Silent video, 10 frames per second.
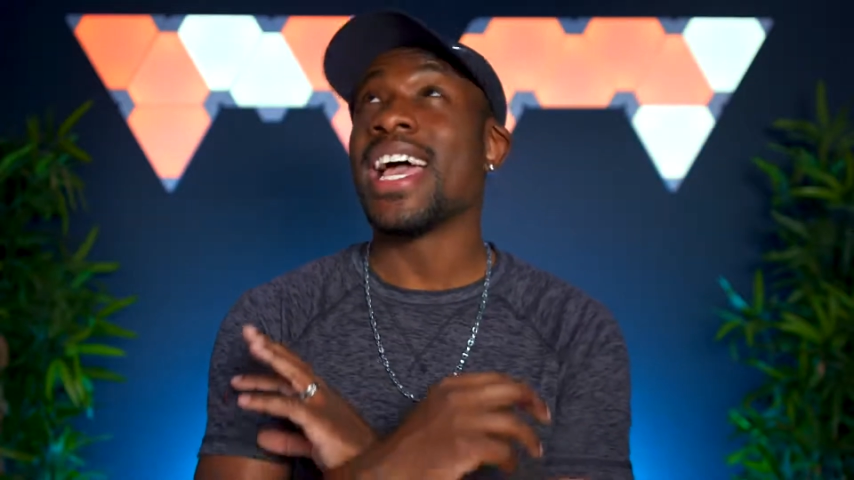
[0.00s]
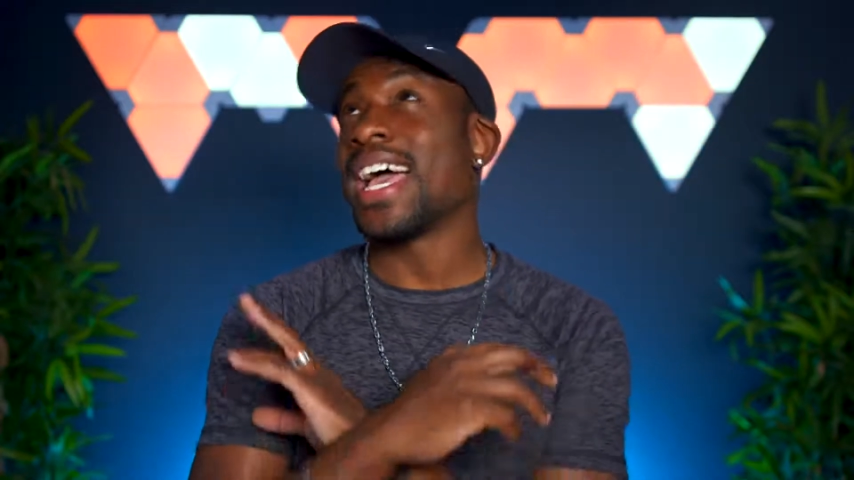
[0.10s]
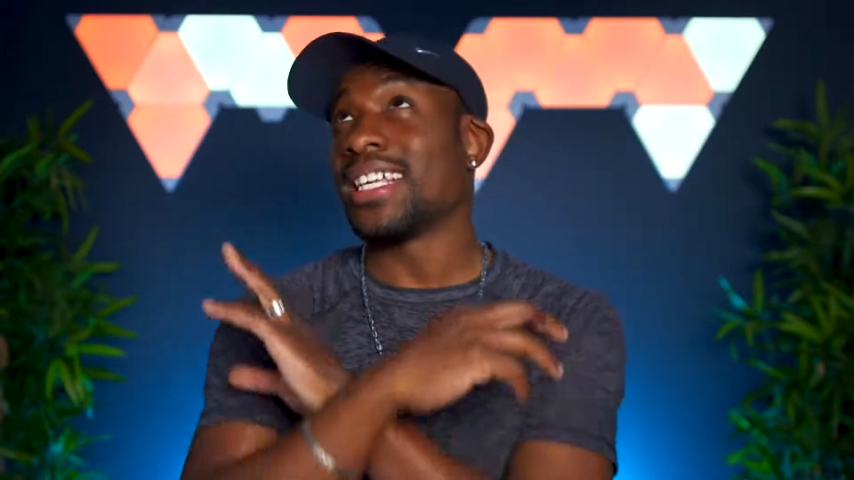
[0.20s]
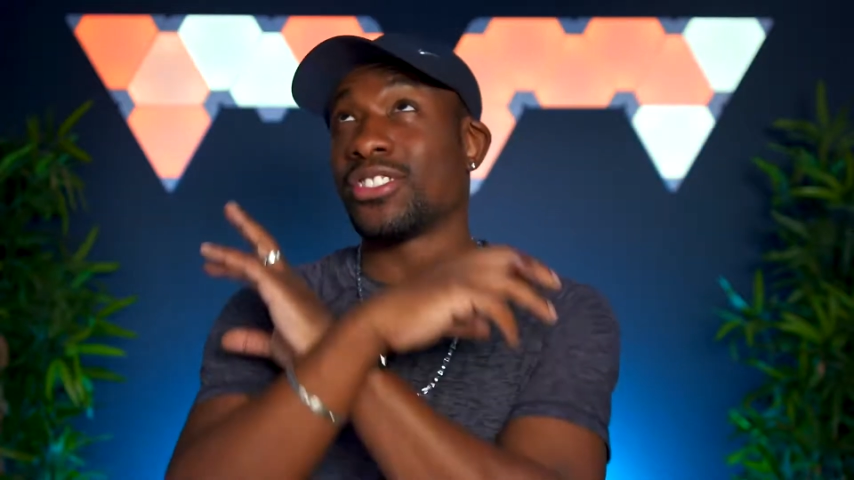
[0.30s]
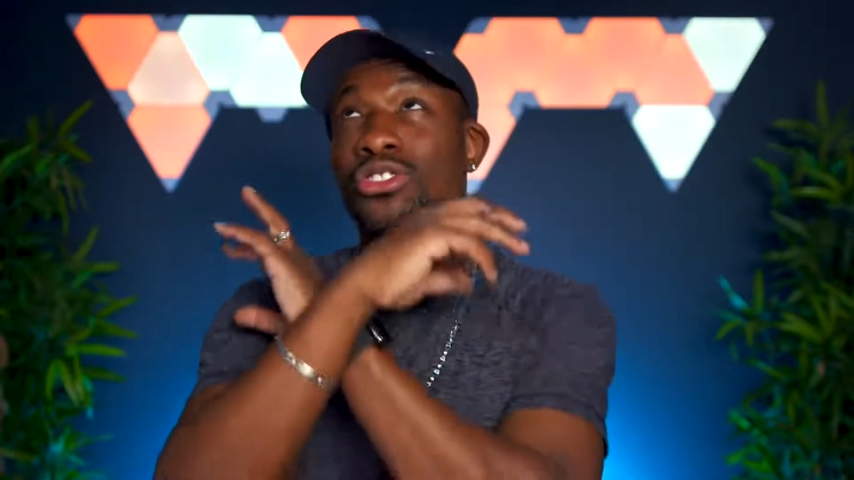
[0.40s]

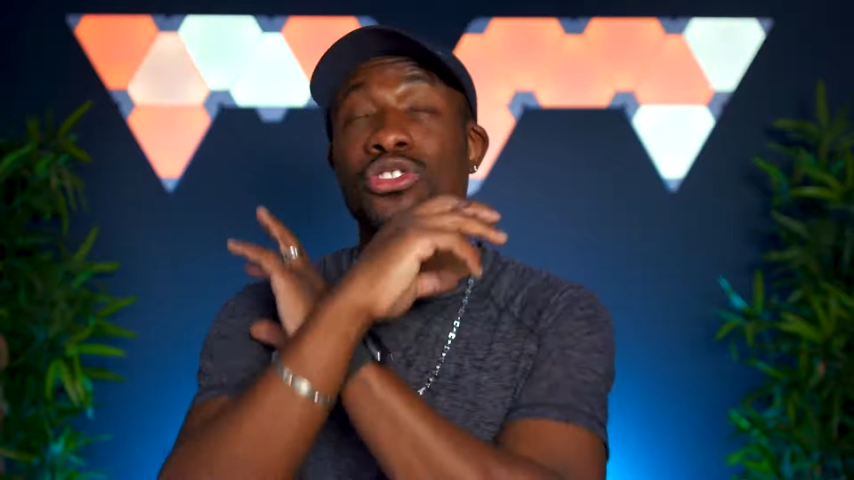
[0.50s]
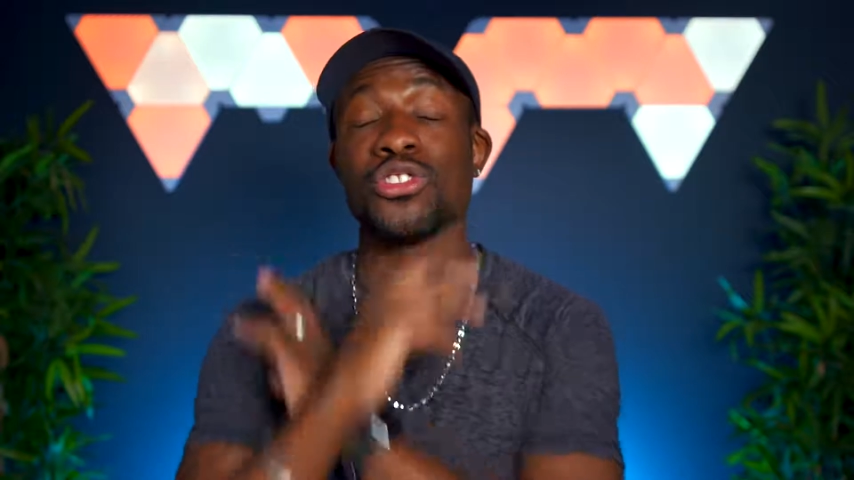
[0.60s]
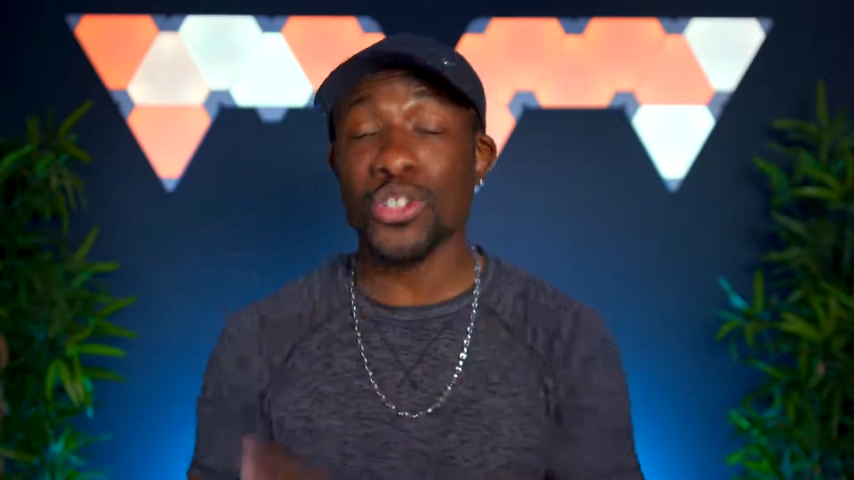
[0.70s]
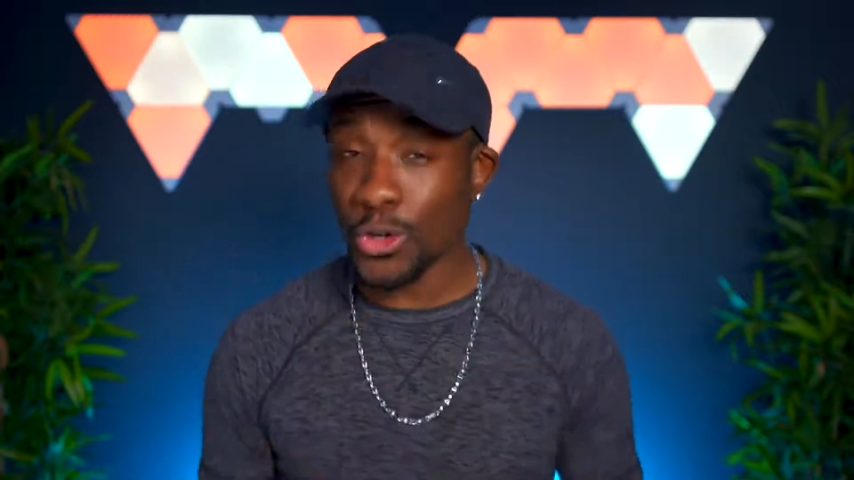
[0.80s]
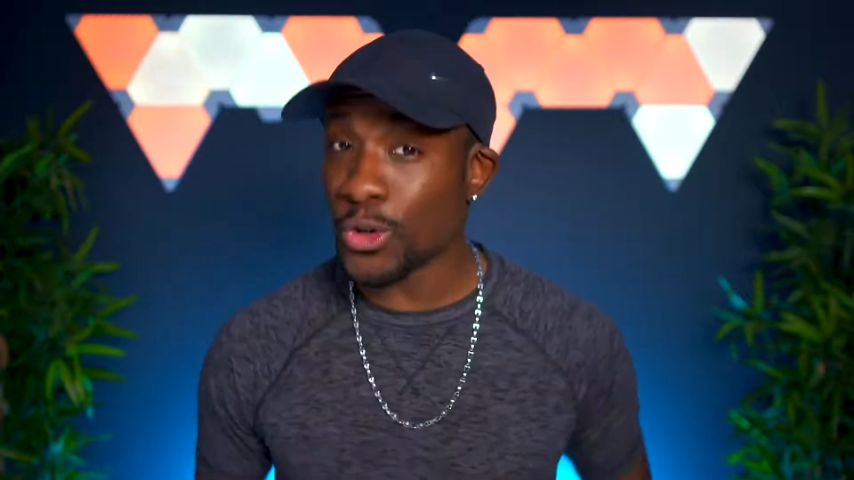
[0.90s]
has
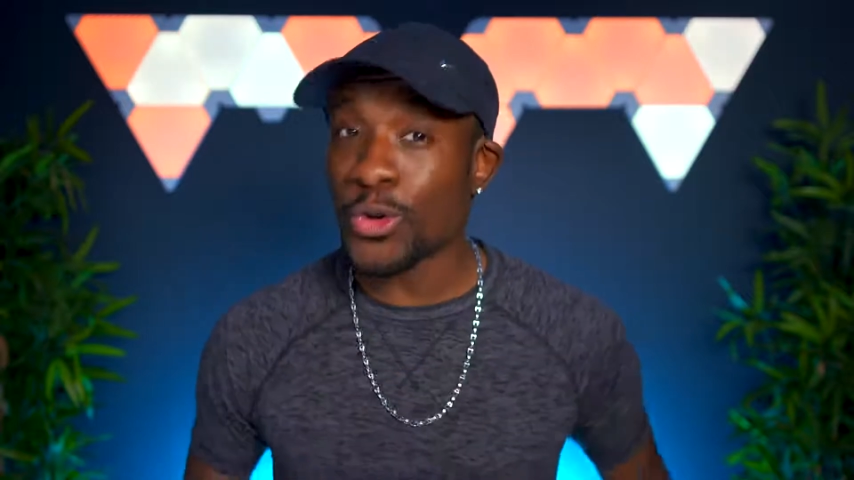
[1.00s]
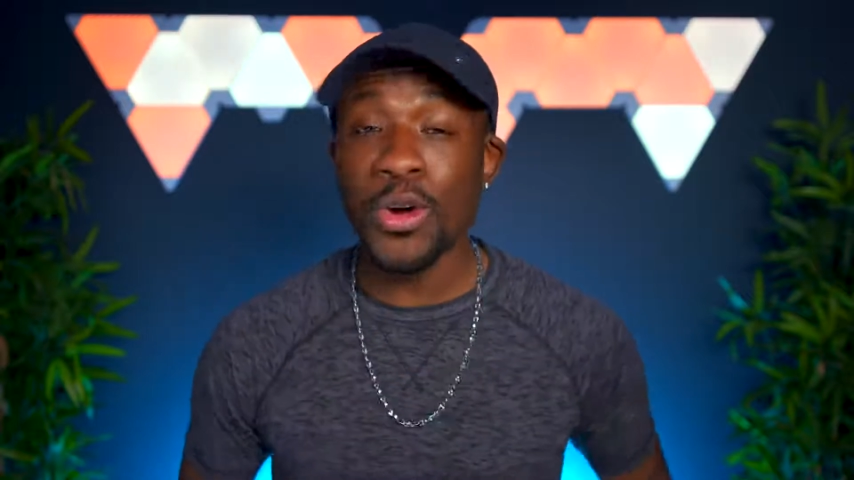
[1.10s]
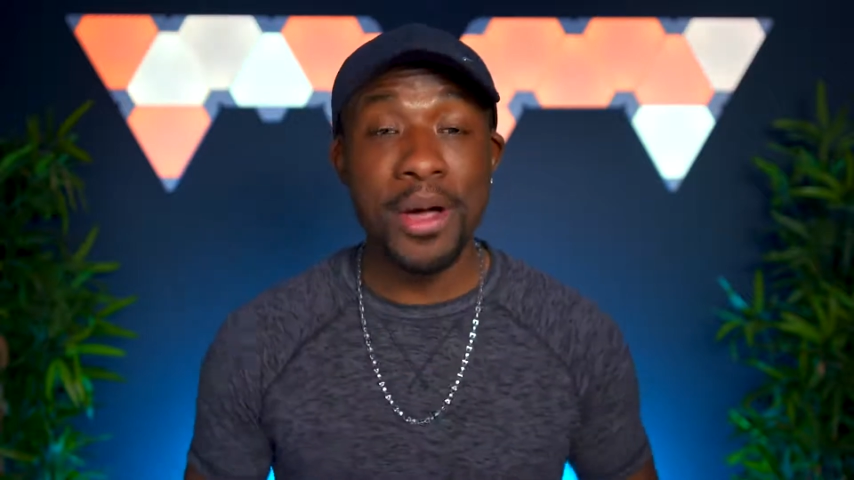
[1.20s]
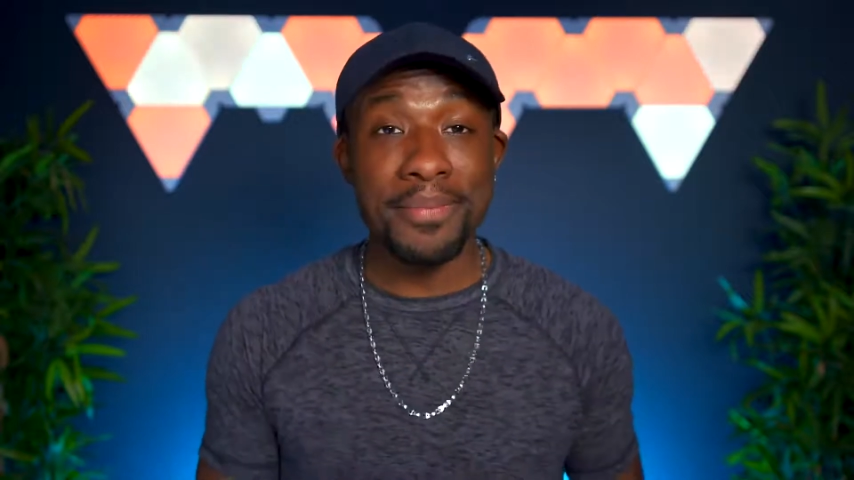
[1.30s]
so